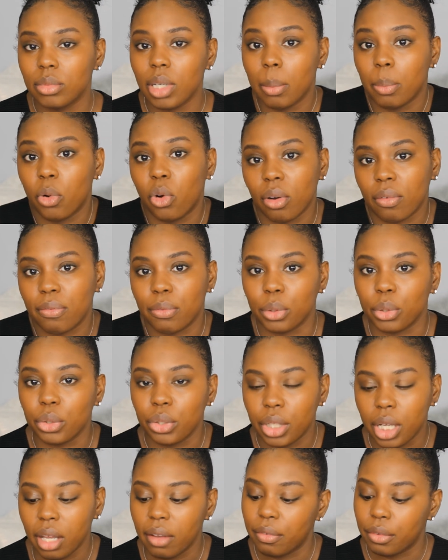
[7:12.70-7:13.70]
a more fuller
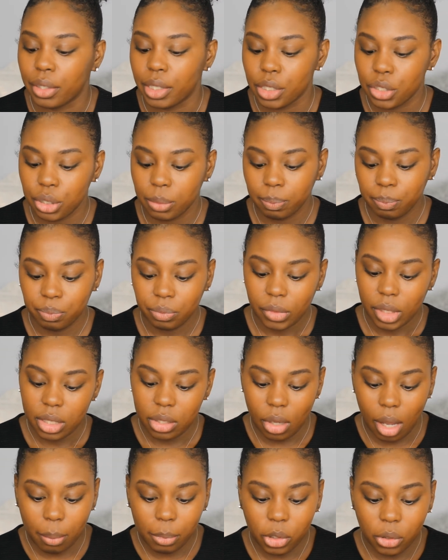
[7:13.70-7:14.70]
coverage.
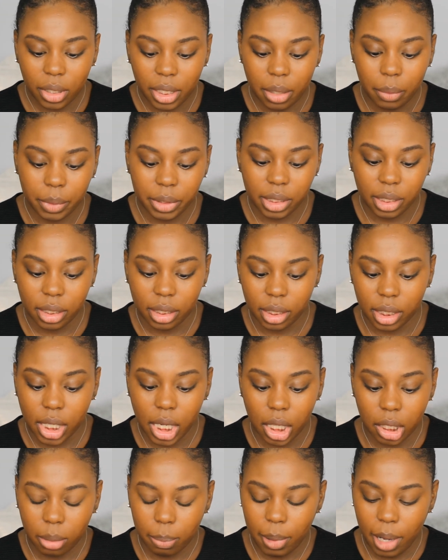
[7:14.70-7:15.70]
So I'm going in with the
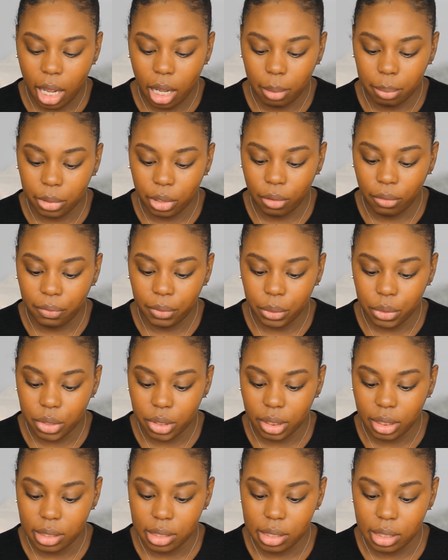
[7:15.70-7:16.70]
ColourPop No
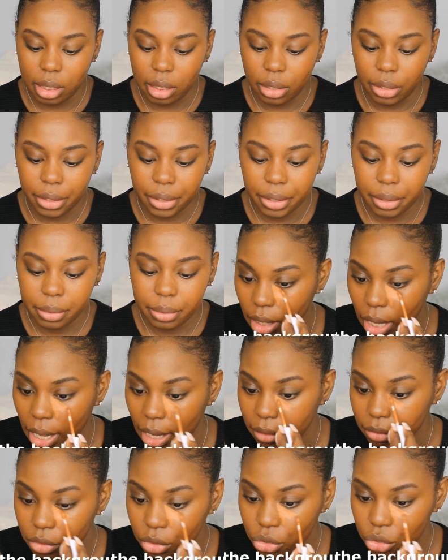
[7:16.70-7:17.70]
Filter Concealer.
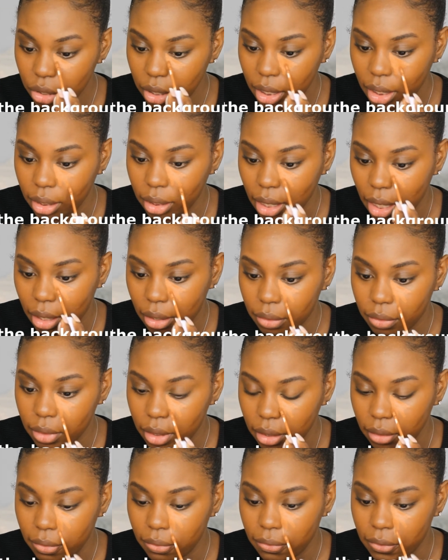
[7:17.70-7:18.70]
After trying out
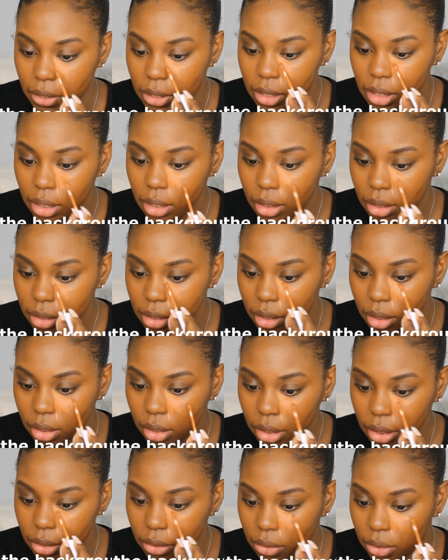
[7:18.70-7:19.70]
the Fenty
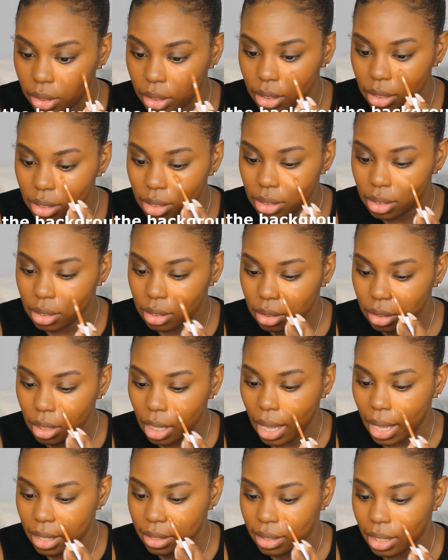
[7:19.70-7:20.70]
Concealer, this
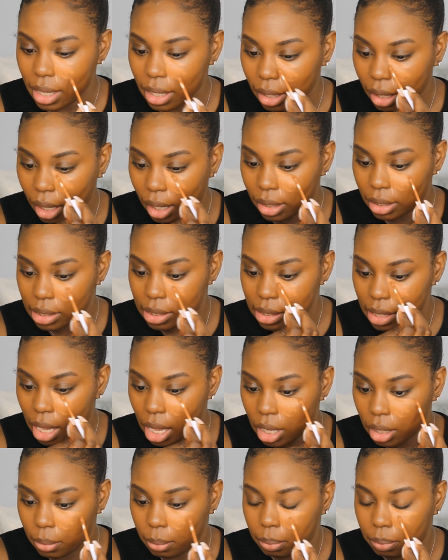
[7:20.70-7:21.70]
has that kind of
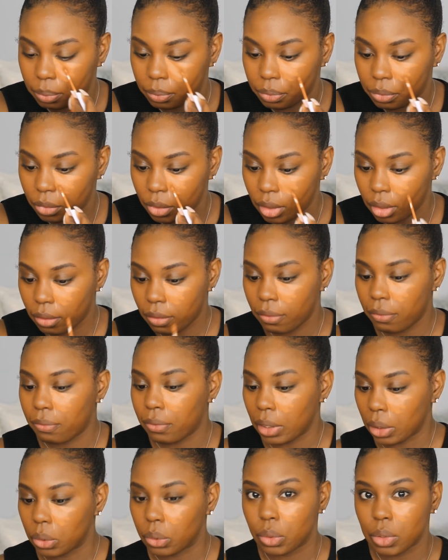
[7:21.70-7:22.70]
same
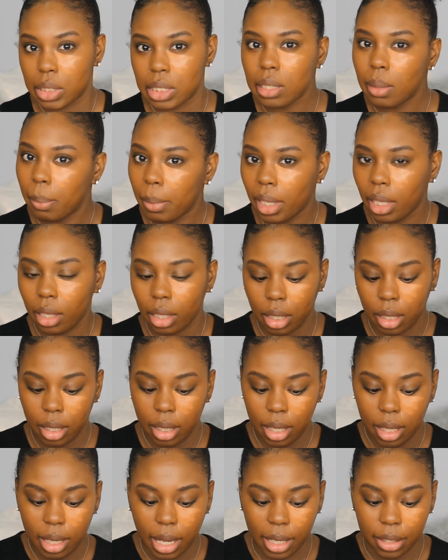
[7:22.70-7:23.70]
feel to me.
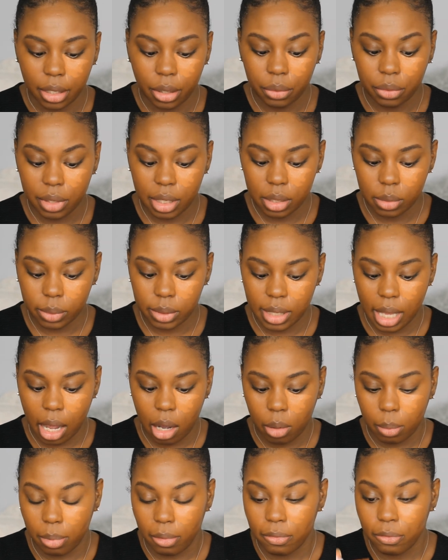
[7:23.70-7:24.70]
I know this was
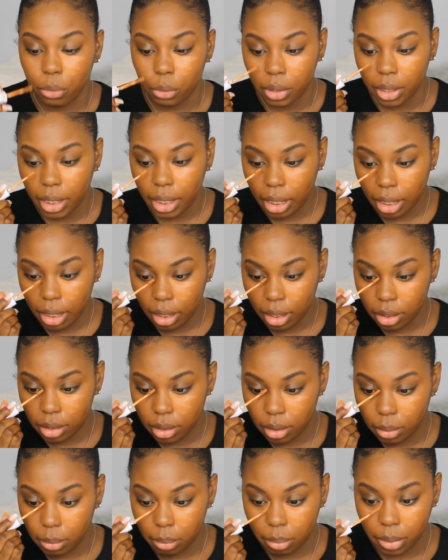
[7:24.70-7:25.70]
out beforehand,
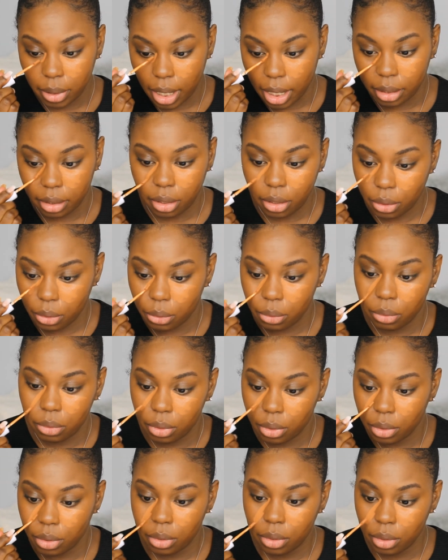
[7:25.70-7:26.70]
but I know
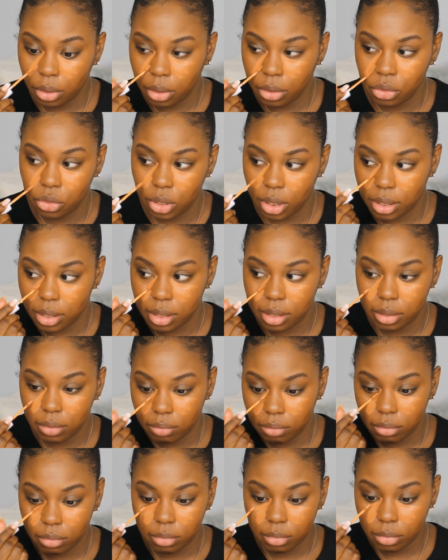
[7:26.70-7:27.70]
just
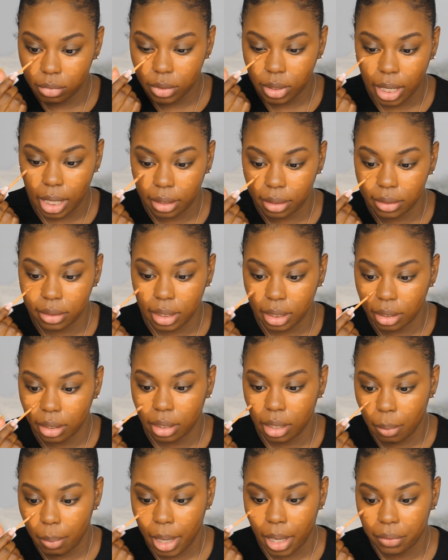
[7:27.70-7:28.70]
kind of
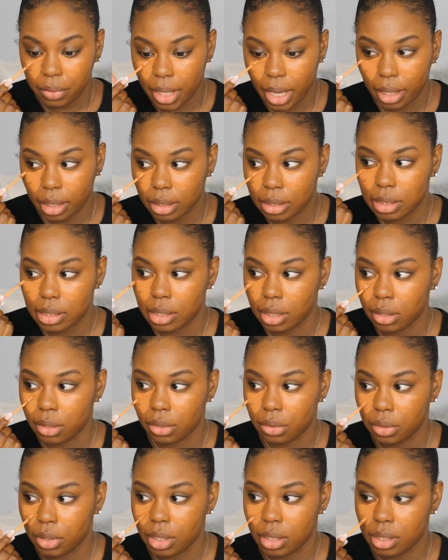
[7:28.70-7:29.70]
thinking about that
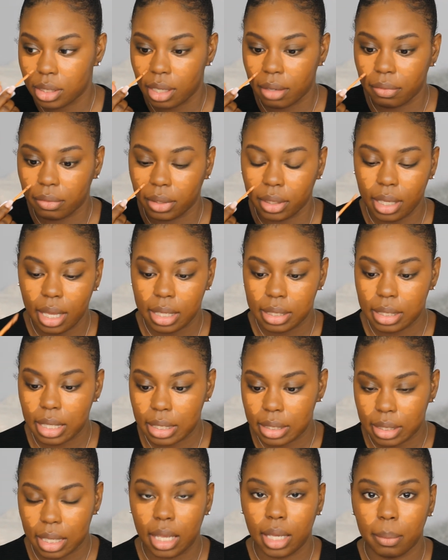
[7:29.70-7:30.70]
concealer, this definitely has
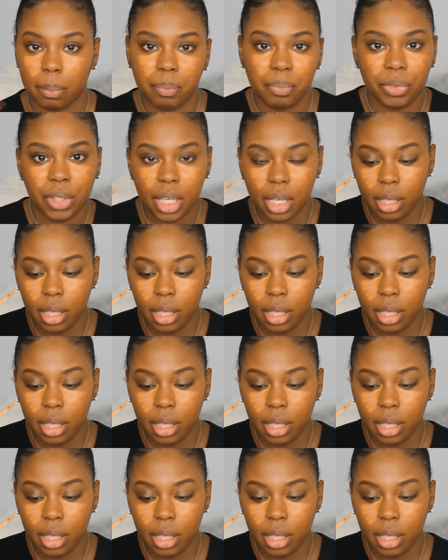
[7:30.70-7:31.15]
that same